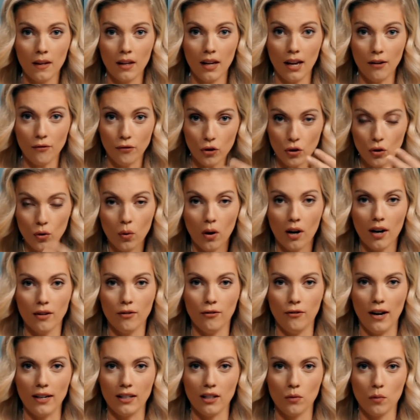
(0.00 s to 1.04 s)
if you are
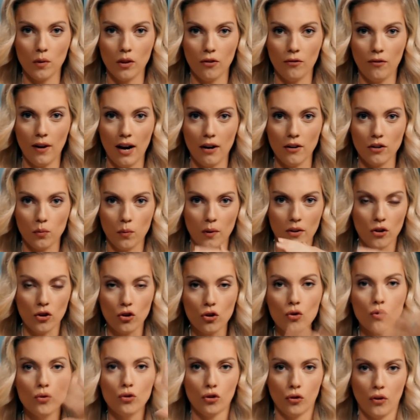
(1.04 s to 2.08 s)
infected with a virus, whether
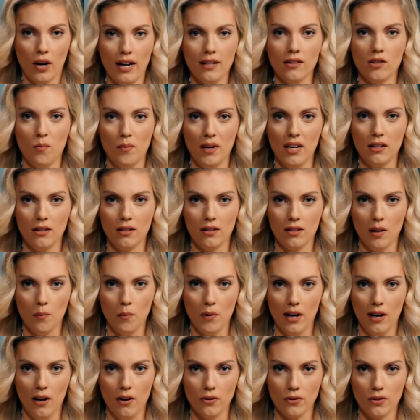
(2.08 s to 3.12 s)
you transmit it to
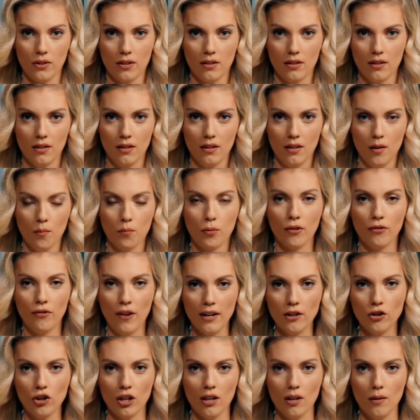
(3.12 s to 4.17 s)
someone else.
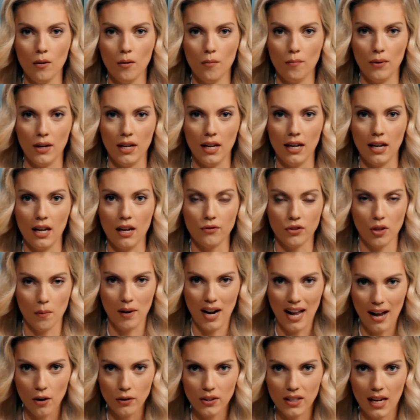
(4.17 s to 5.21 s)
Prevention being if someone
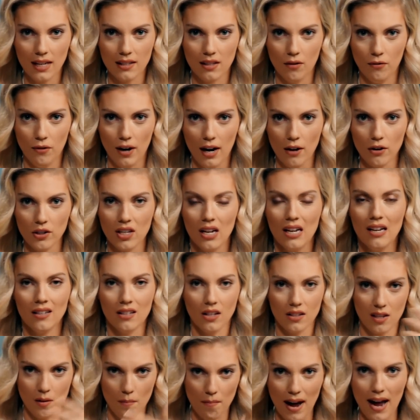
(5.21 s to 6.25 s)
else has the virus,
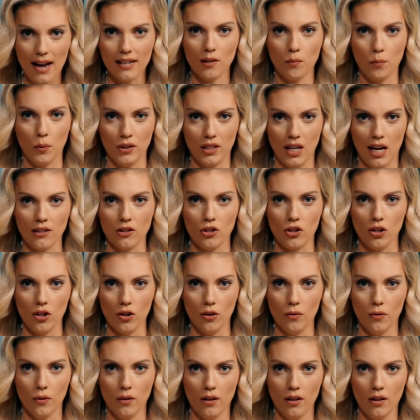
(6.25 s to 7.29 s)
does the mask protect you?
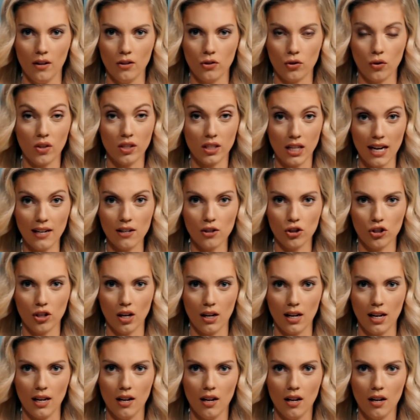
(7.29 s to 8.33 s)
So the Danish
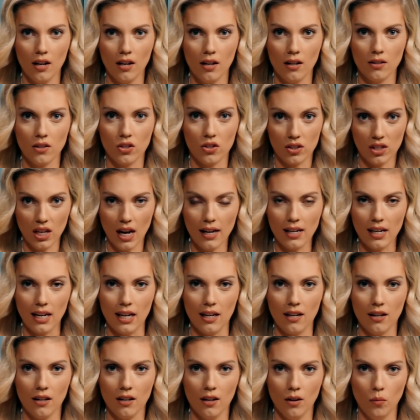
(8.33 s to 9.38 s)
study
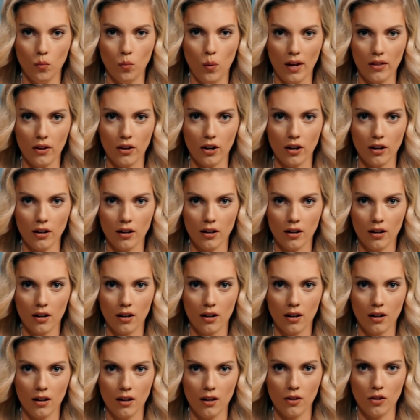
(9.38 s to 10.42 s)
studied whether
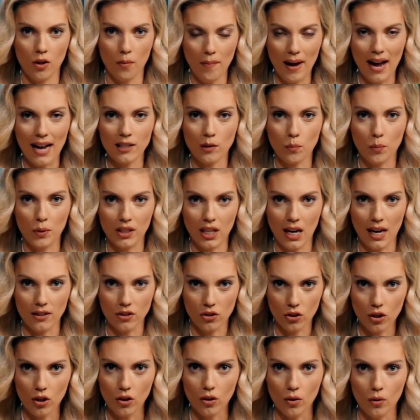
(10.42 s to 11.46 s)
the mask protects
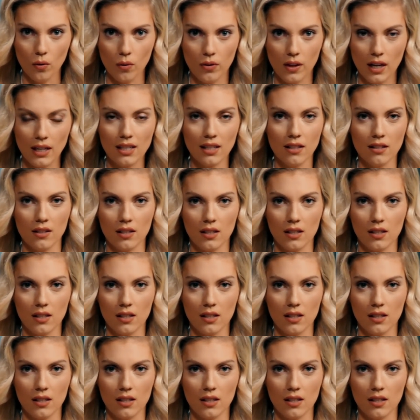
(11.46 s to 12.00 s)
you. They didn't